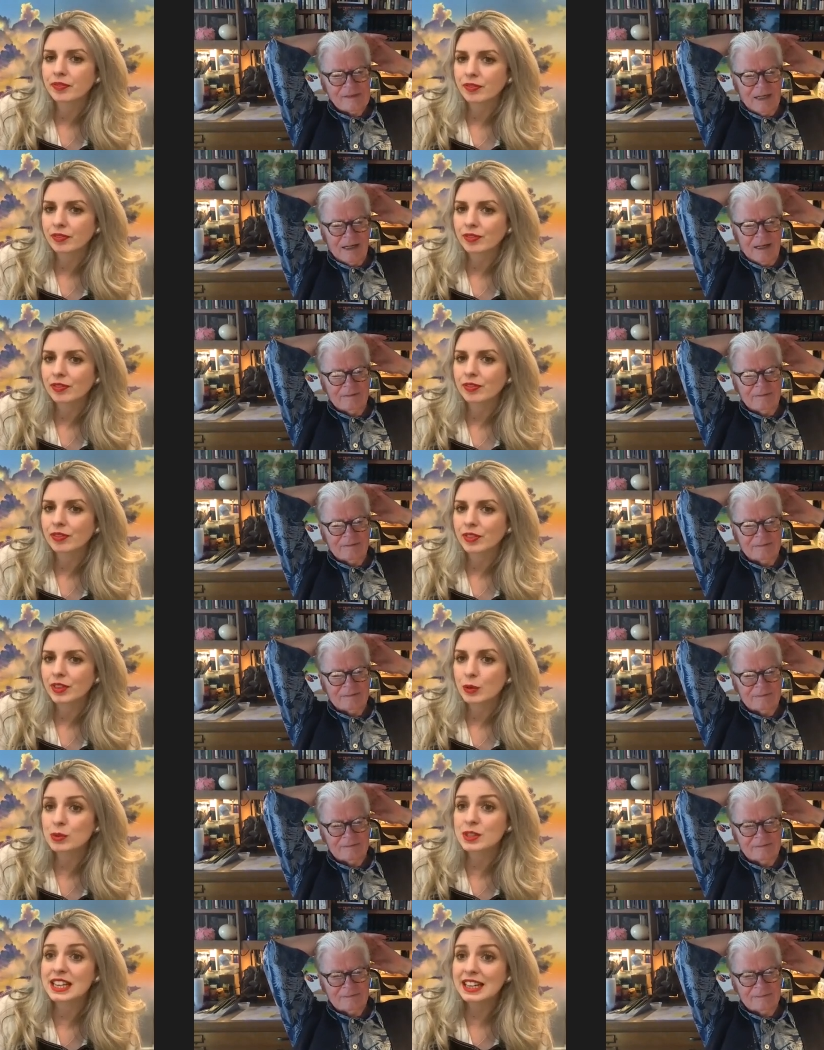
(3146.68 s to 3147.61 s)
Speaker 1: Yeah.
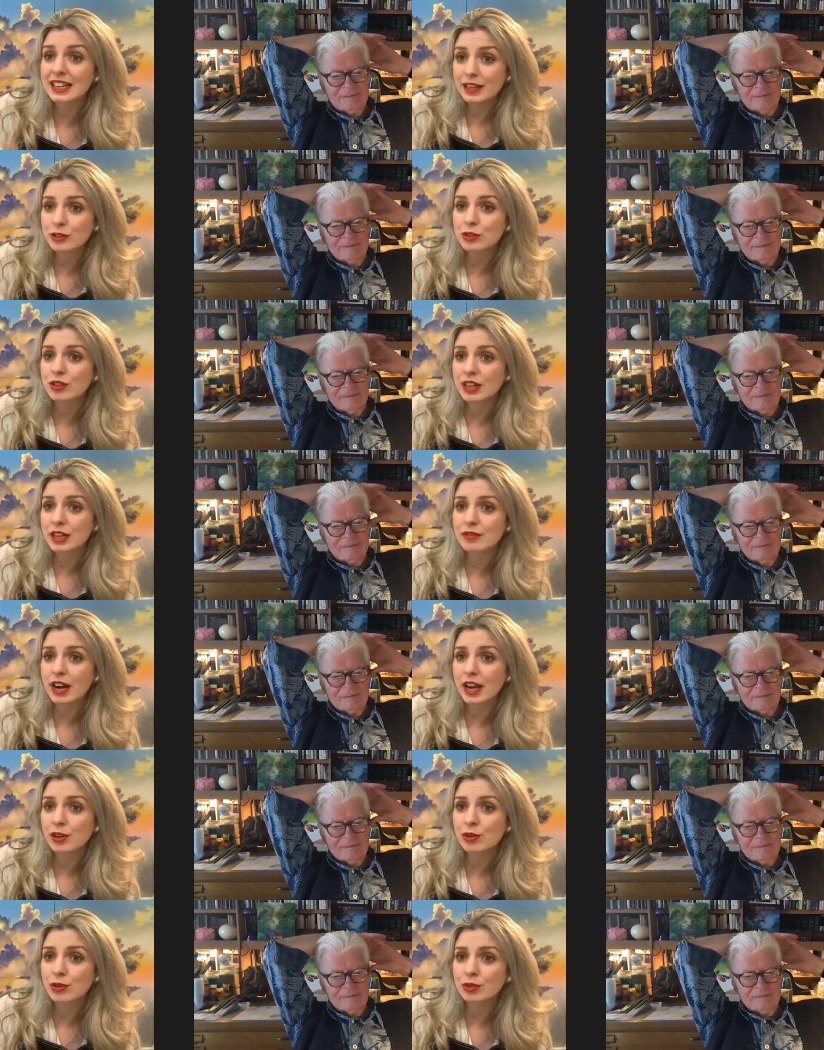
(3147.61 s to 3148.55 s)
Was it literally
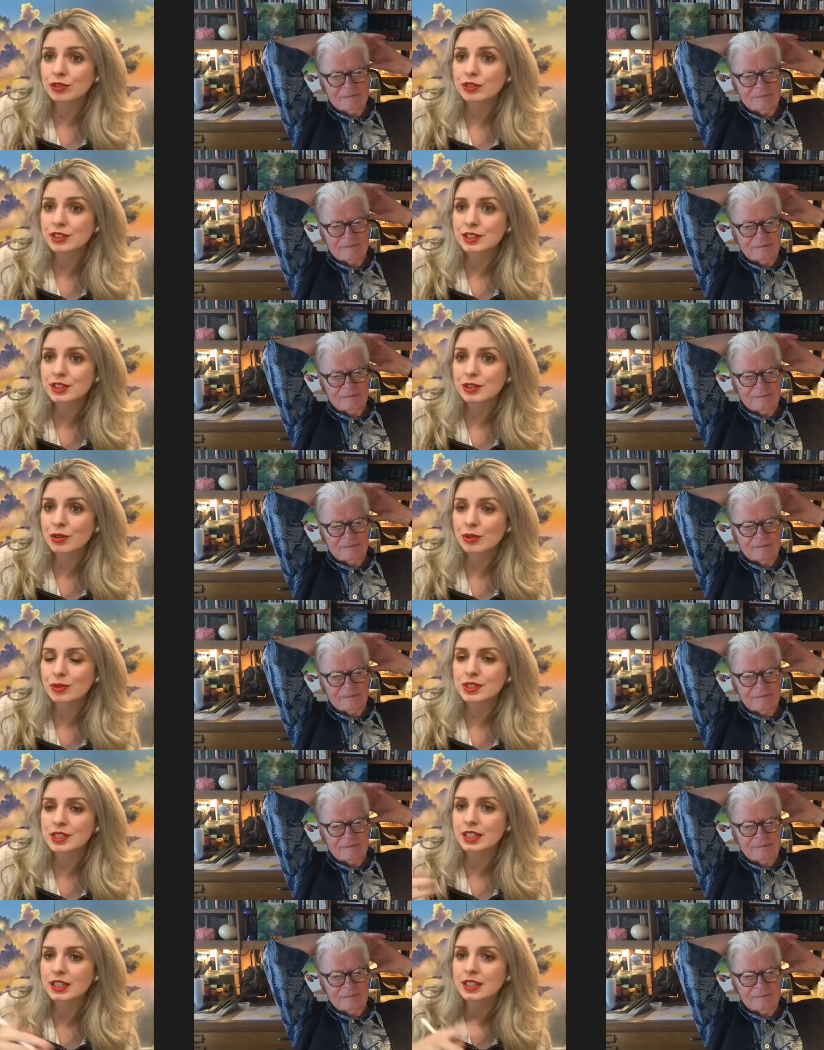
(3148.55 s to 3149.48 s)
records
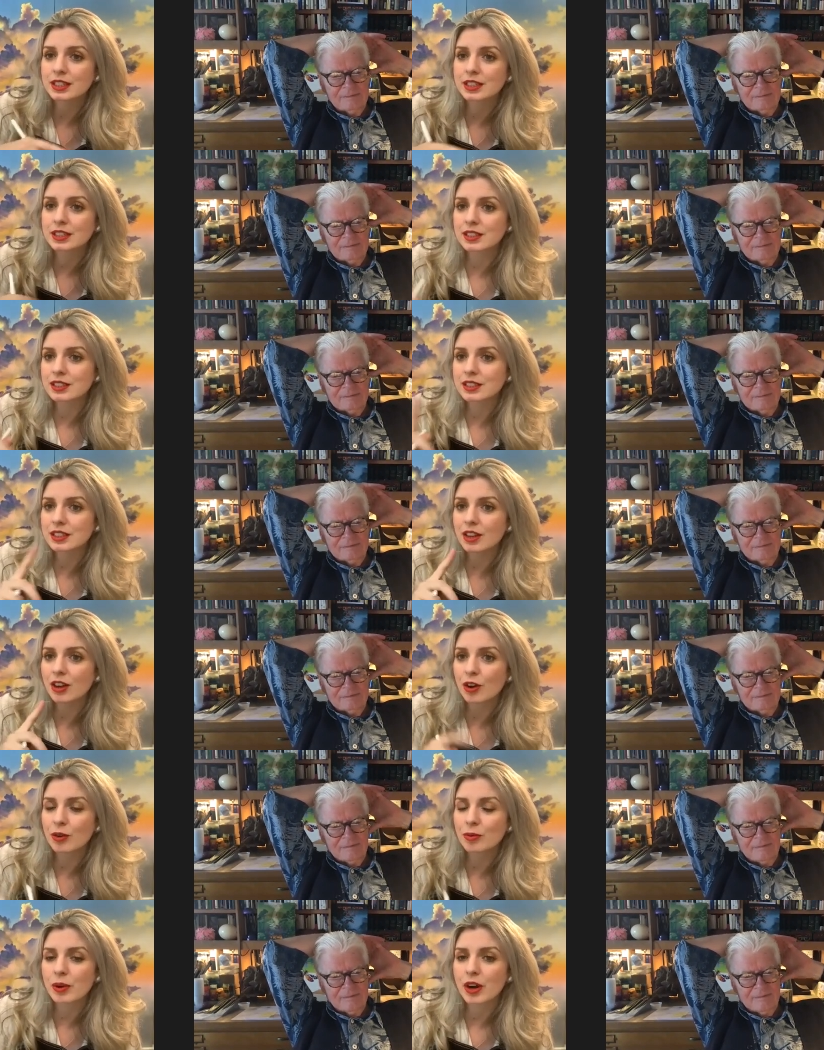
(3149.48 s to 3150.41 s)
or was it
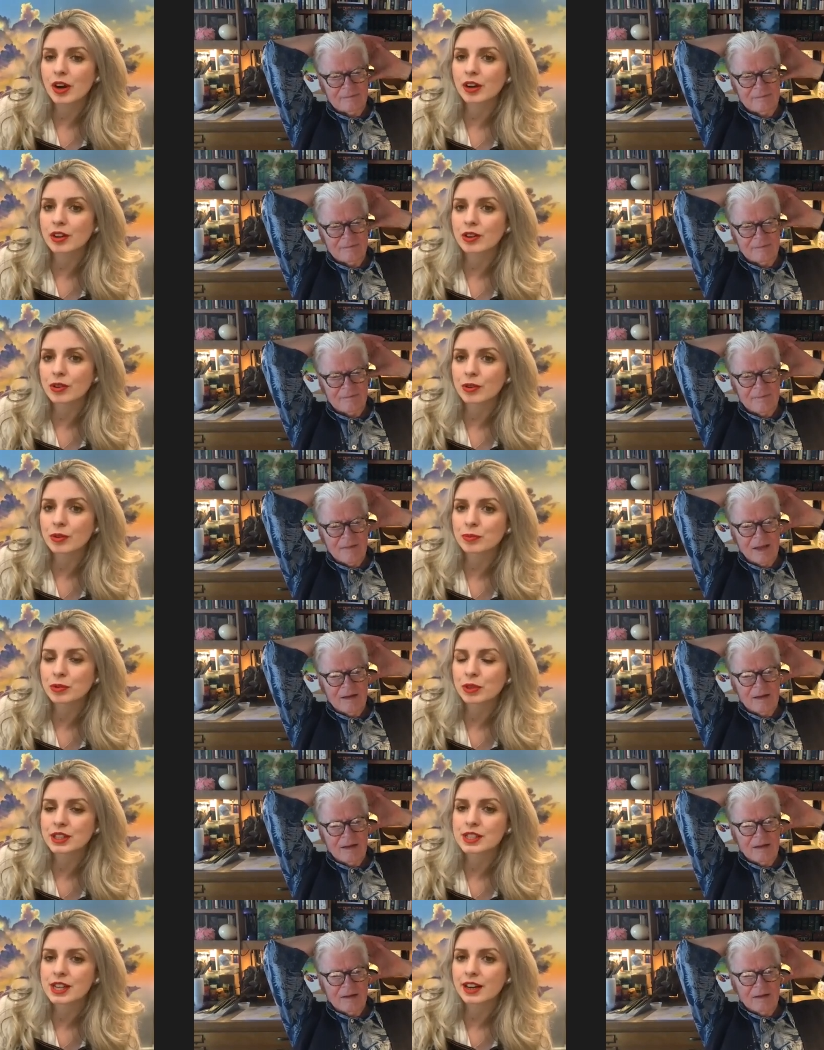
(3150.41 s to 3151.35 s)
artwork or
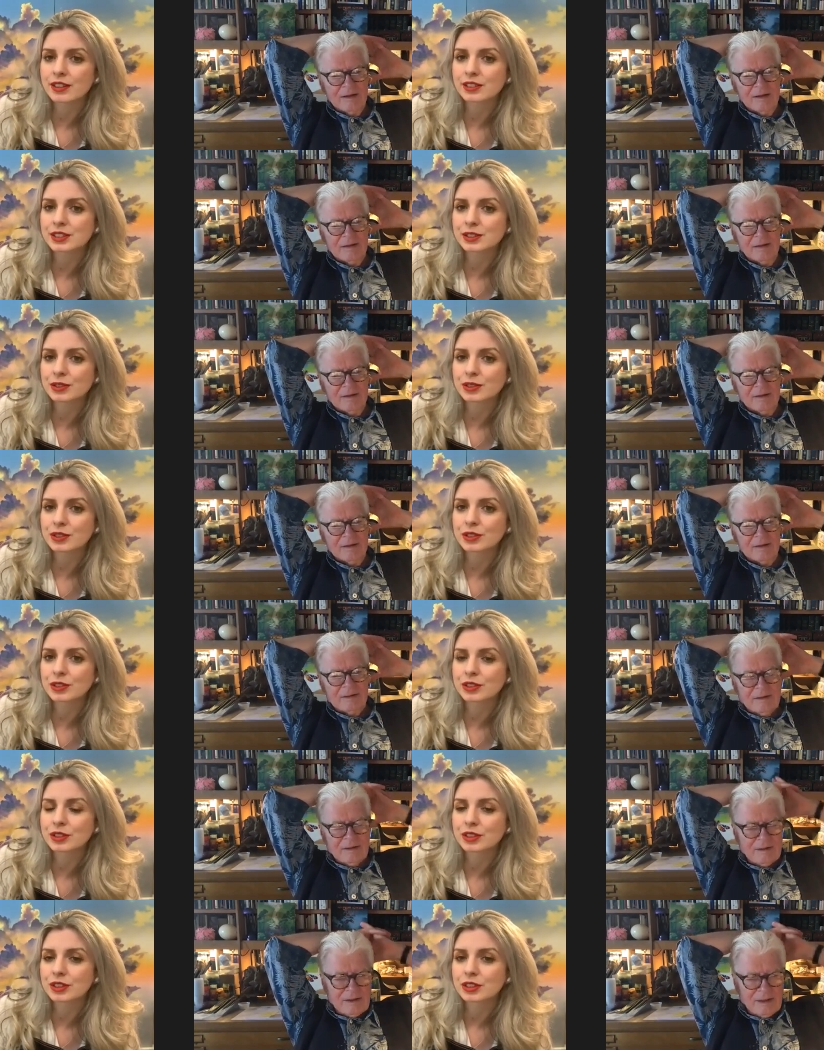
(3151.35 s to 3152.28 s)
printouts or
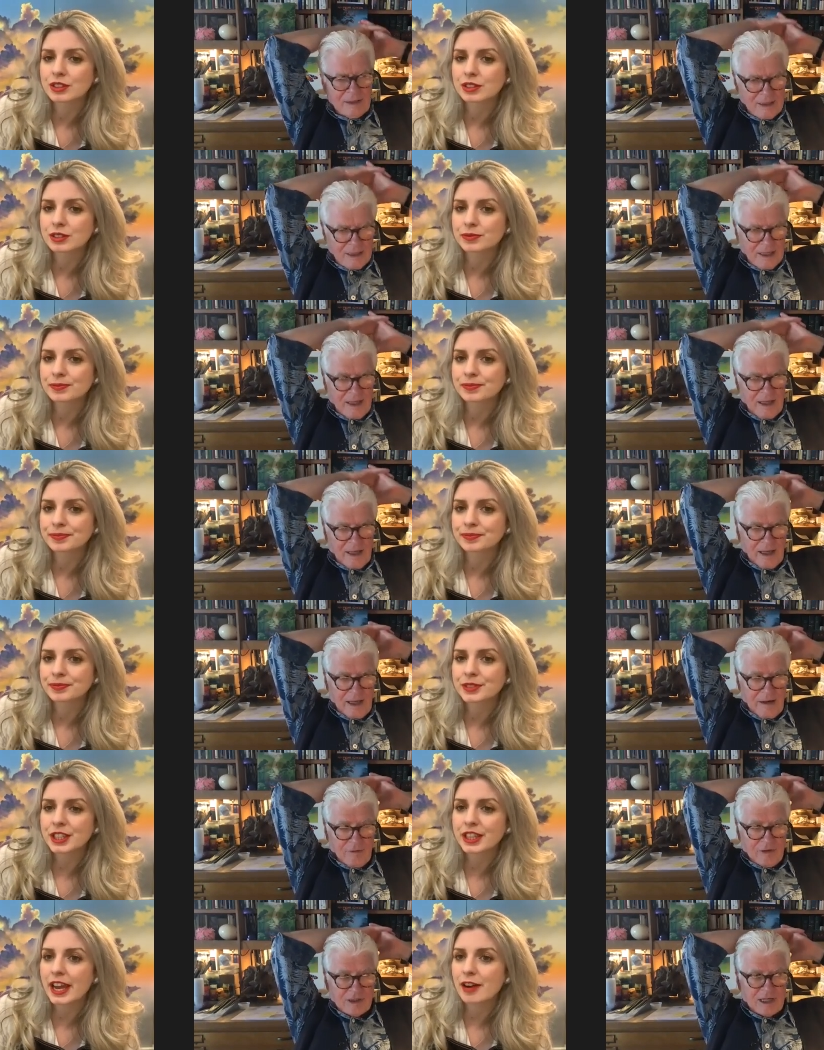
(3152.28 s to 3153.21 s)

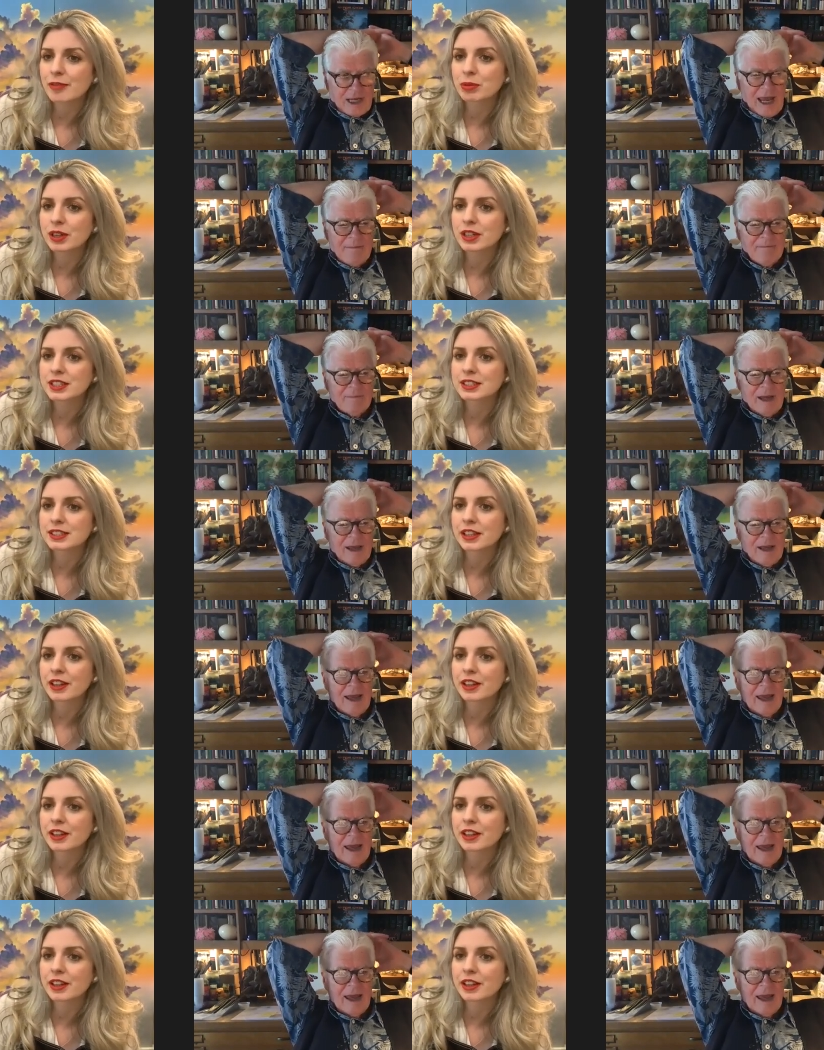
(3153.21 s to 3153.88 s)
it they have printers